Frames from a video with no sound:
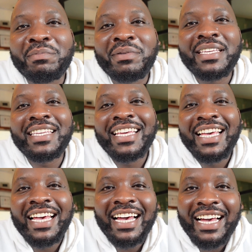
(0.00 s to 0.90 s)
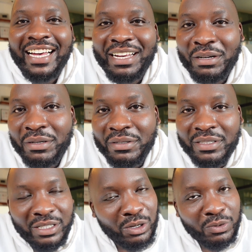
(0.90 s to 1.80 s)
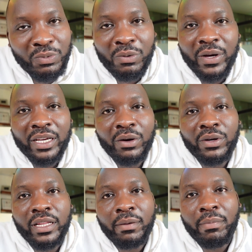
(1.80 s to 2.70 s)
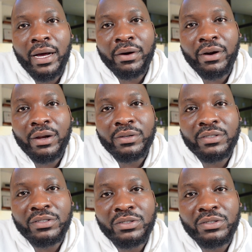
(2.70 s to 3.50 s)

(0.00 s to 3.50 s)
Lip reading: B. There's a lot we're working on in the background